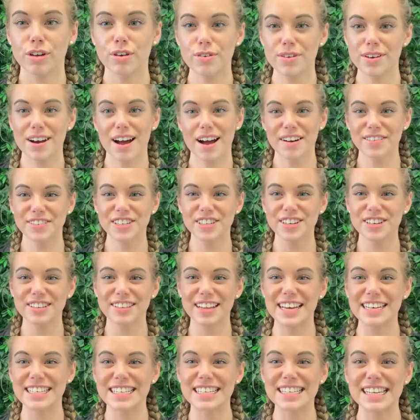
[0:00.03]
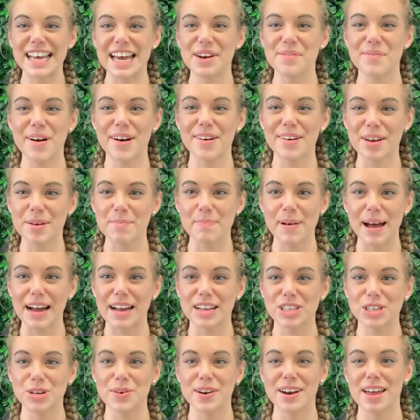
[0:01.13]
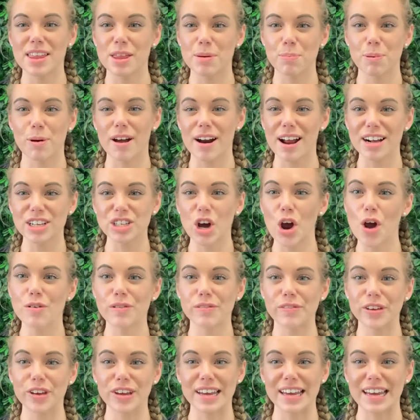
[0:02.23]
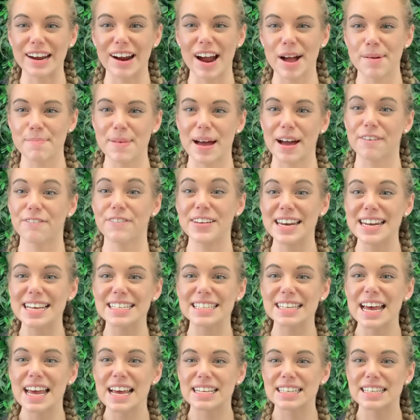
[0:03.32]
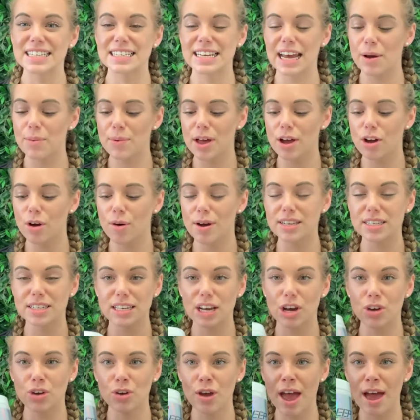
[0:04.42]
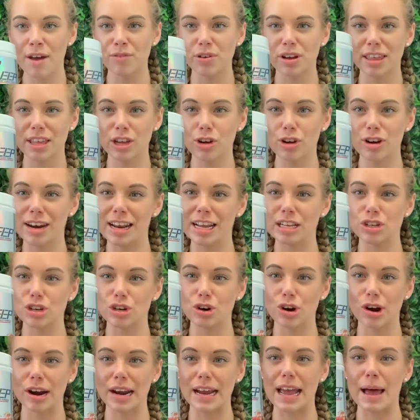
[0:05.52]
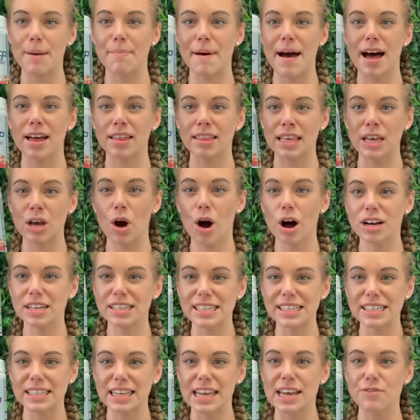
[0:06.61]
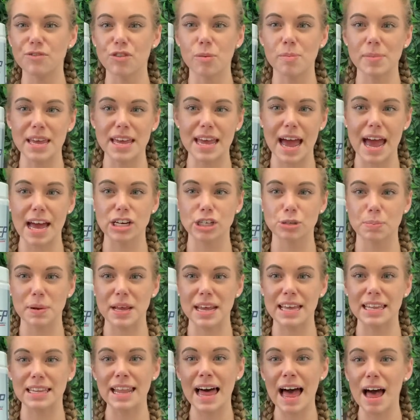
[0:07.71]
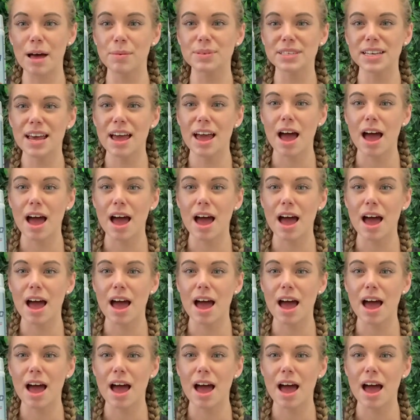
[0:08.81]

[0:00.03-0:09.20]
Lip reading: Good afternoon, legends, and welcome back to another product overview here at MAK Fitness. Today we are going to tell you everything you need to know about the OxySleep from EHPlabs.